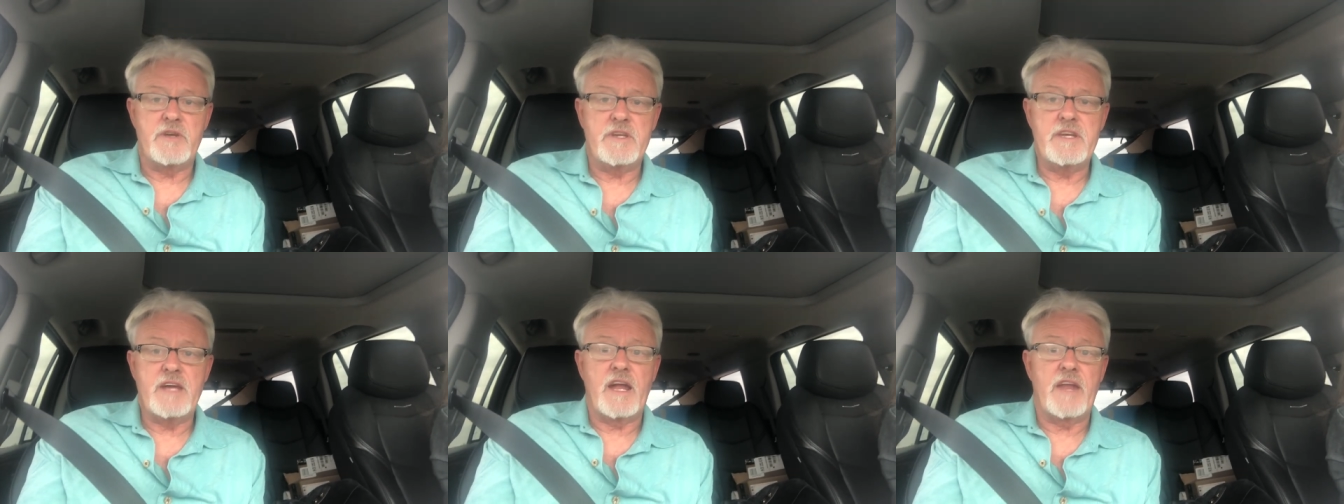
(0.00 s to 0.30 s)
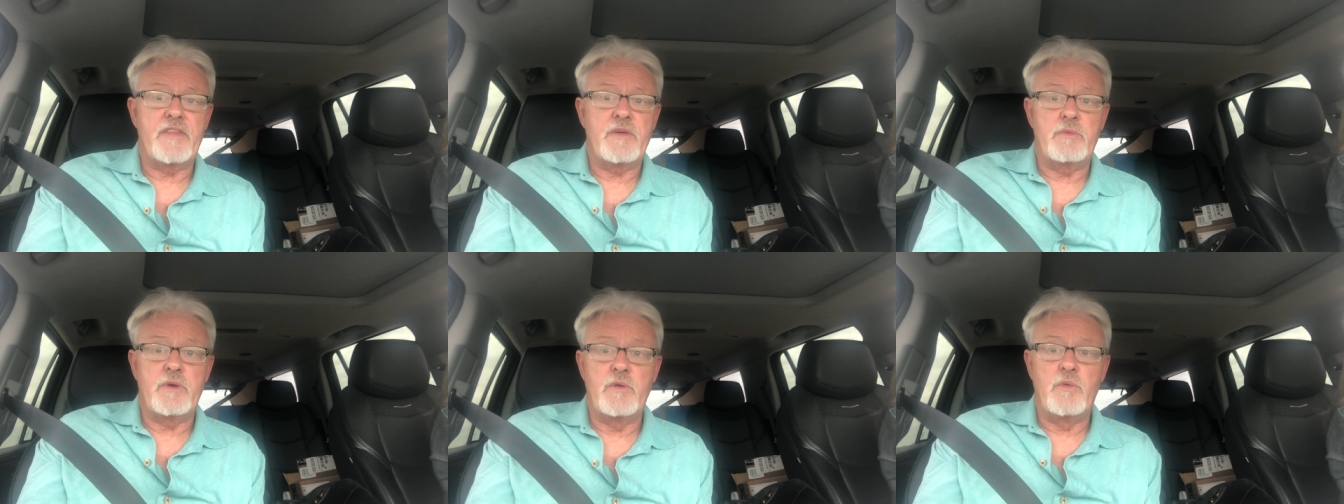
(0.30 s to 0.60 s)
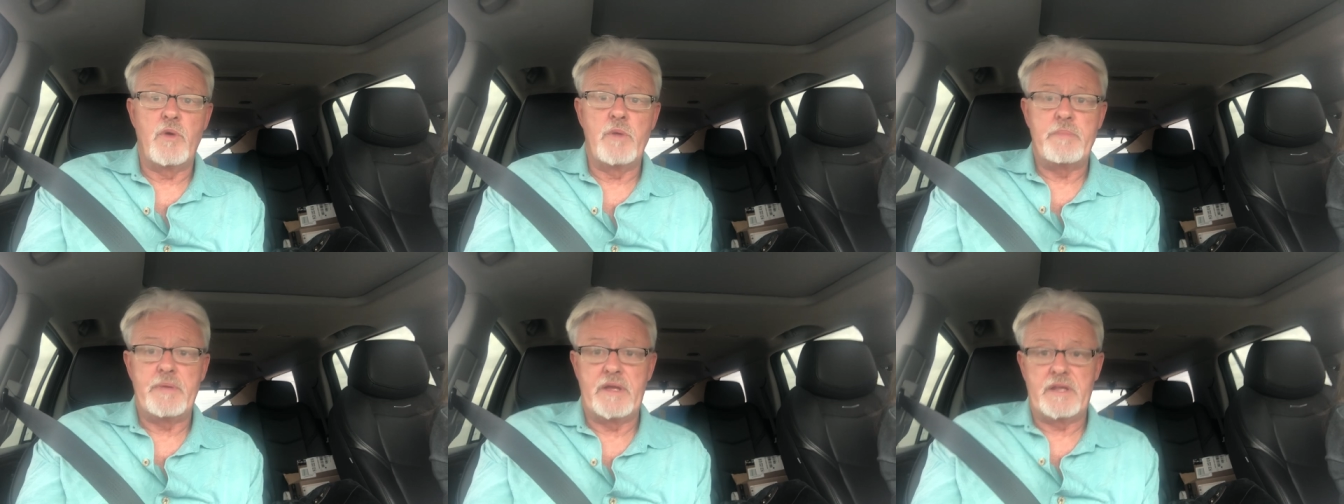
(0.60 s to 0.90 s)
Yeah, I think we're
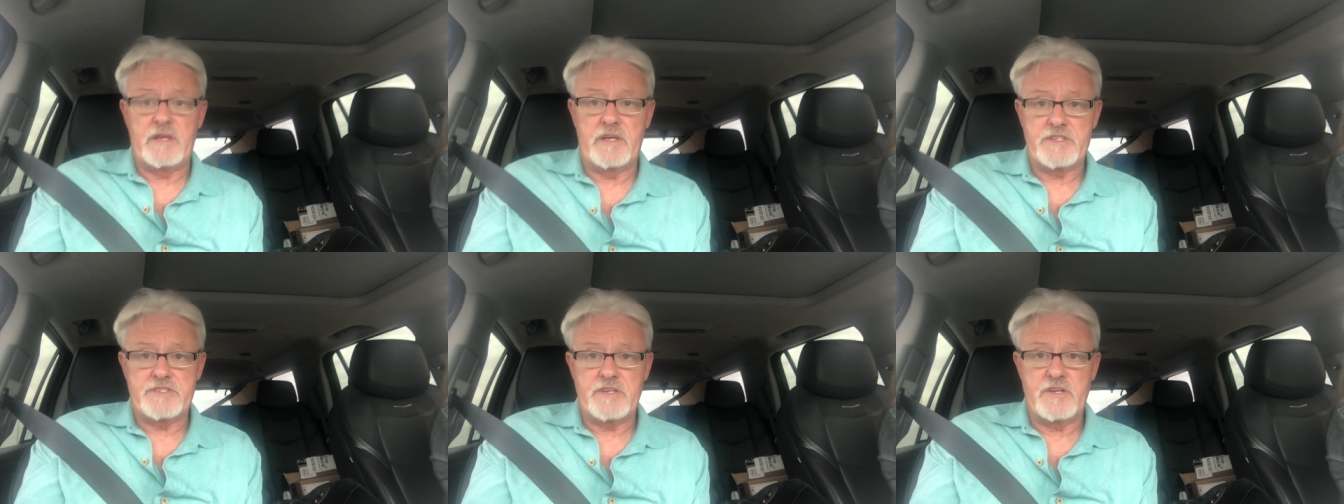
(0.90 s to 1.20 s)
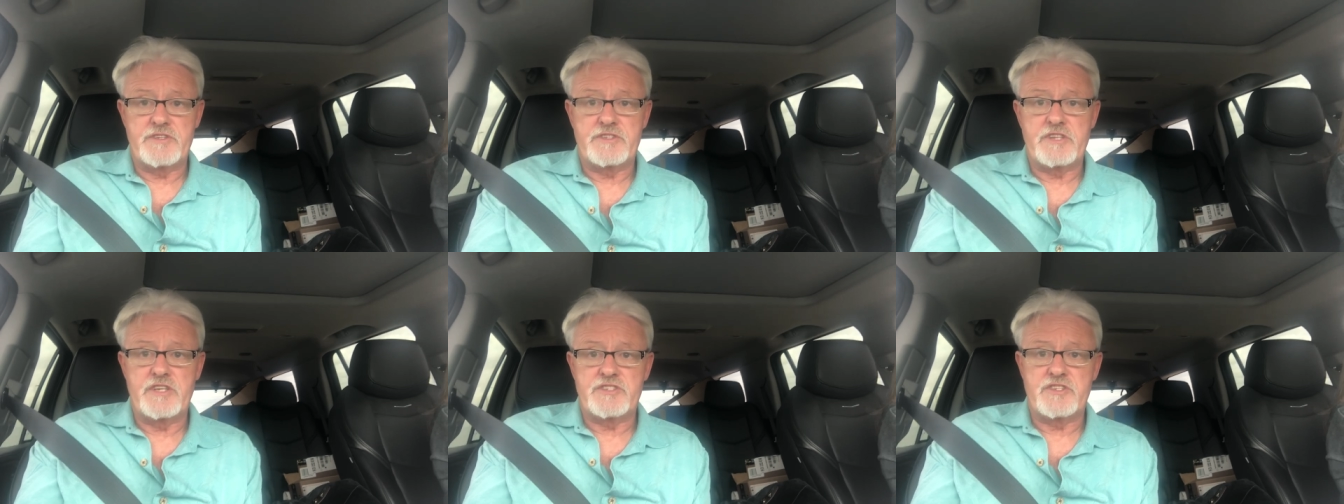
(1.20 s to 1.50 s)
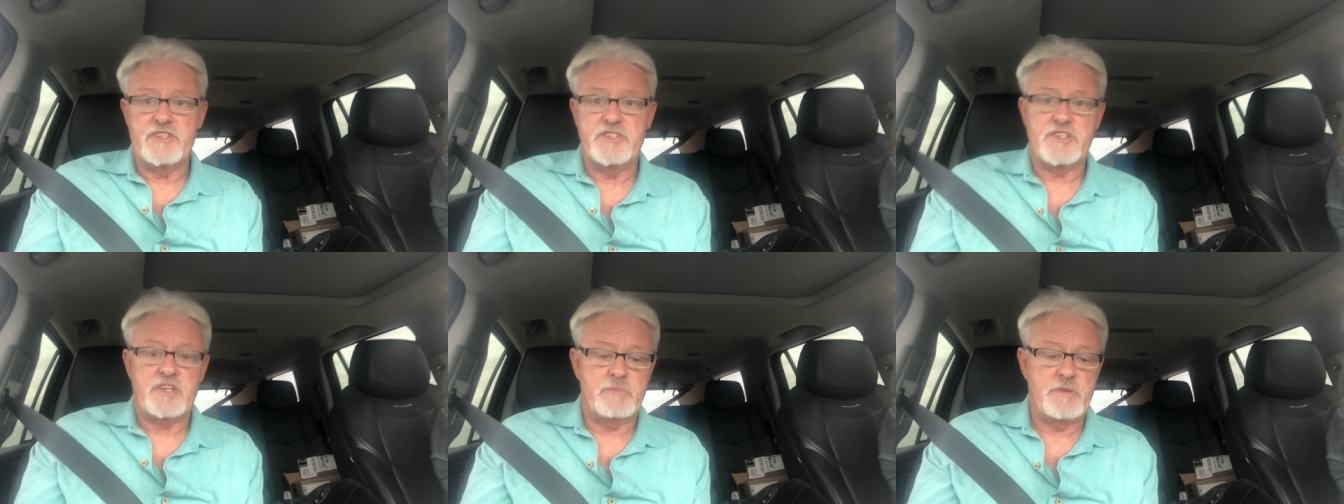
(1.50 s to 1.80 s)
repeating ourselves here, so
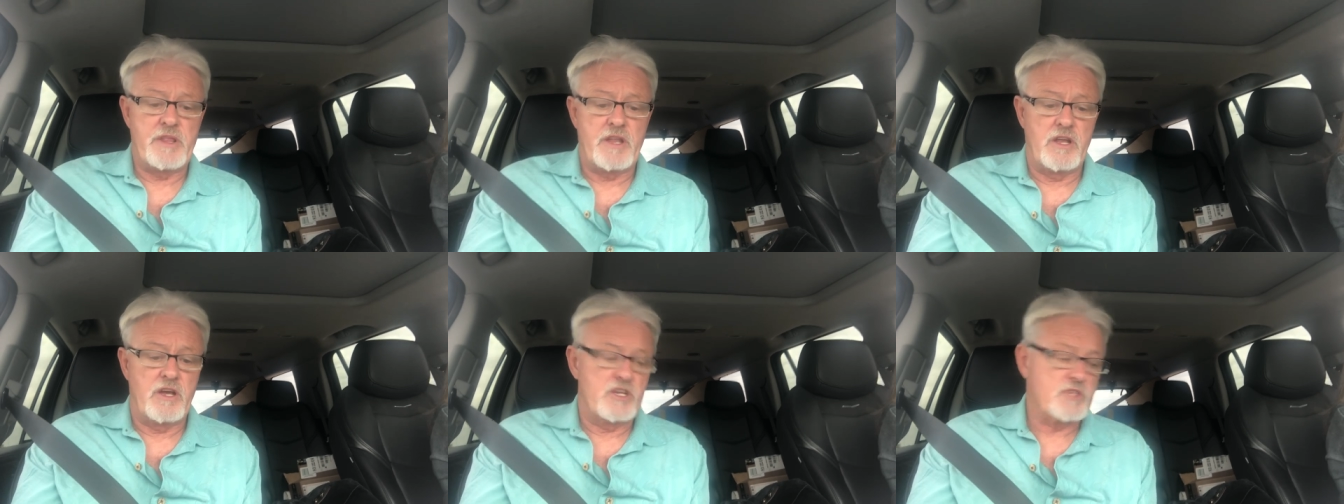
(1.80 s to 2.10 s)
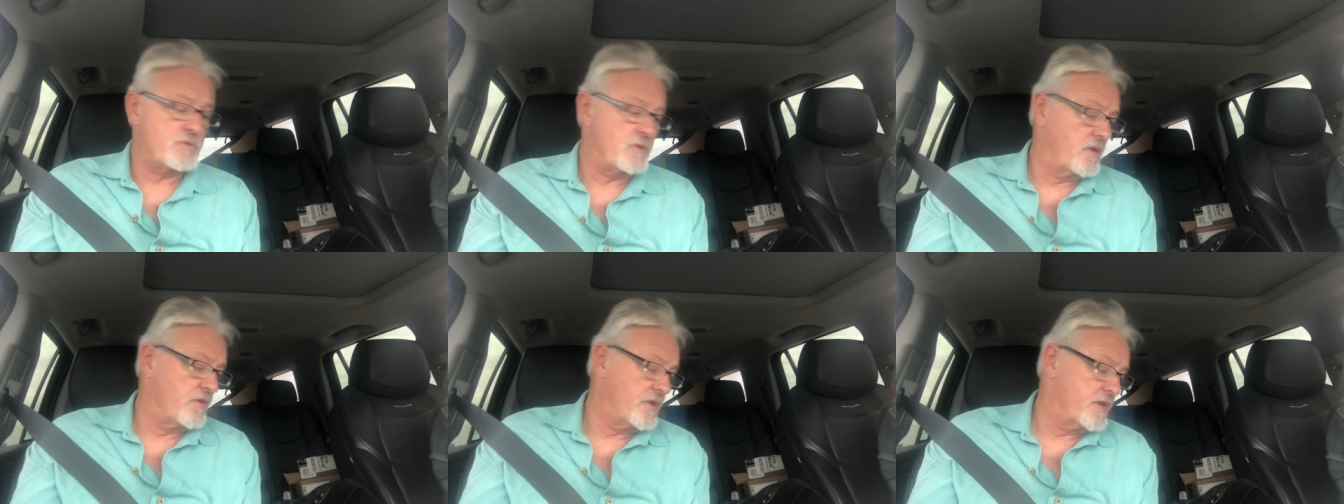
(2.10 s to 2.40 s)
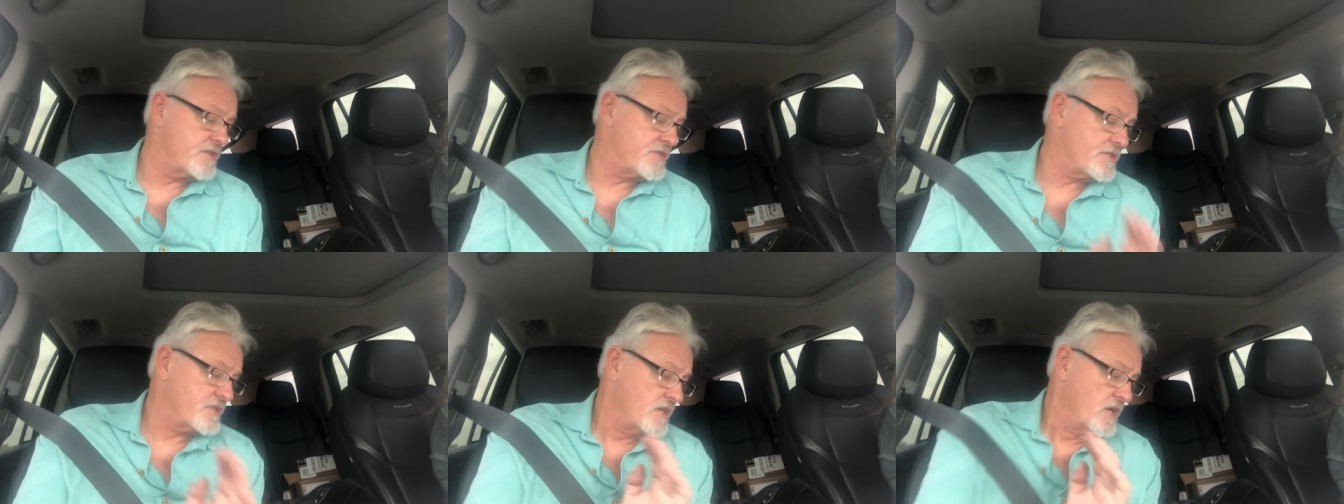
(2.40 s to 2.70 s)
this is going to yeah. be the last one on
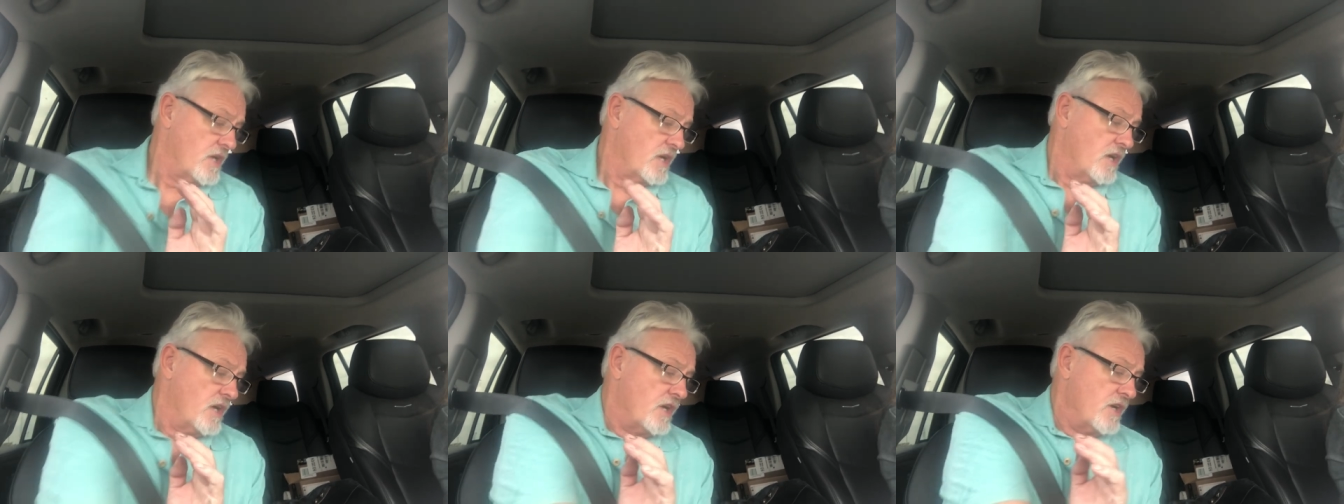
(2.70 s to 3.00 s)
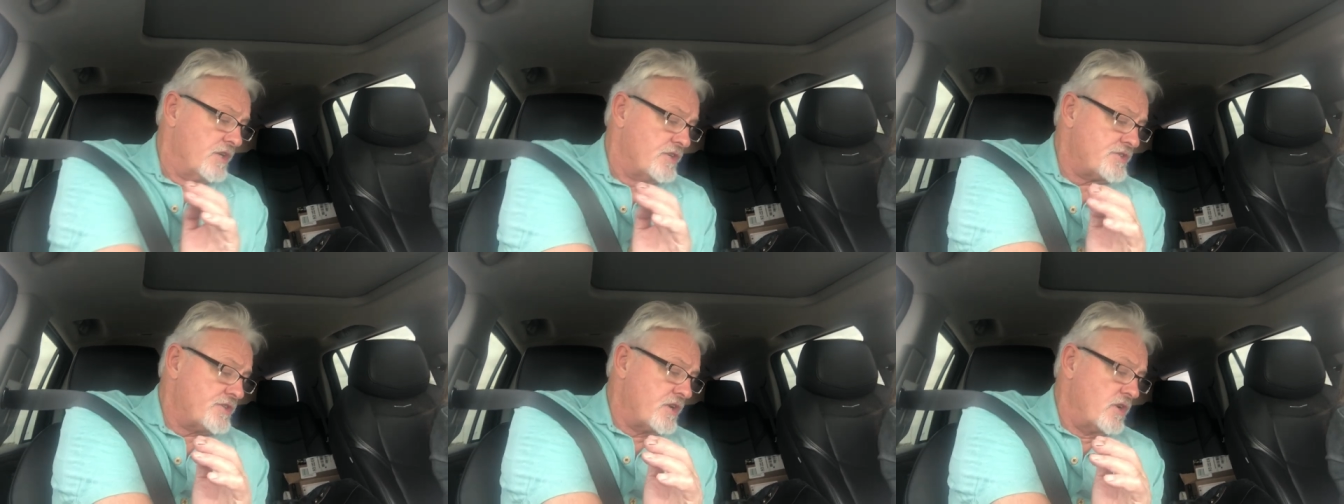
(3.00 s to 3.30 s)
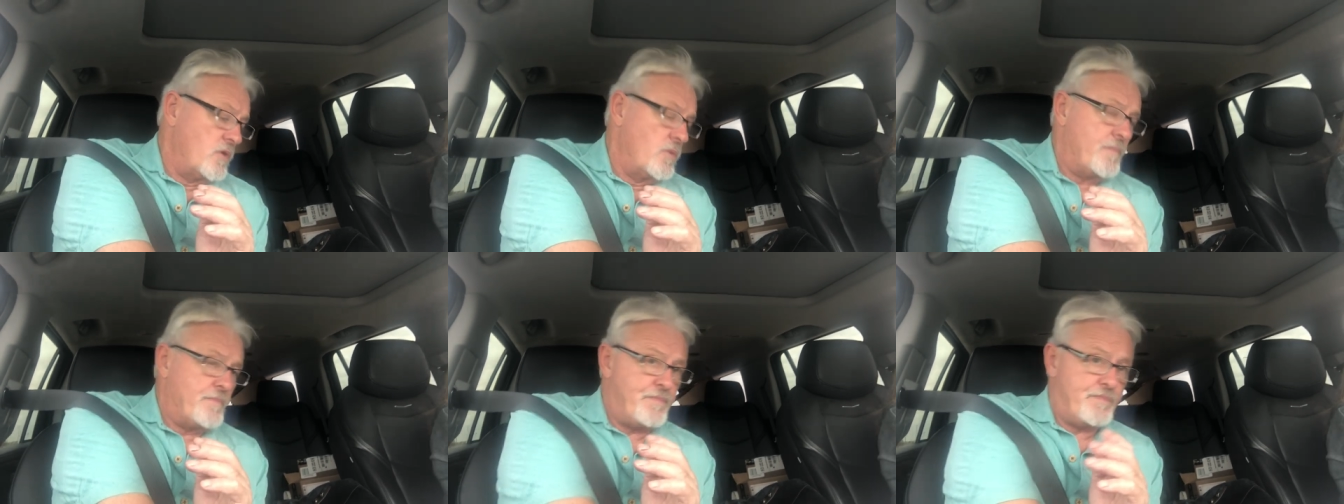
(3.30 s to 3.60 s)
this. Yeah. So,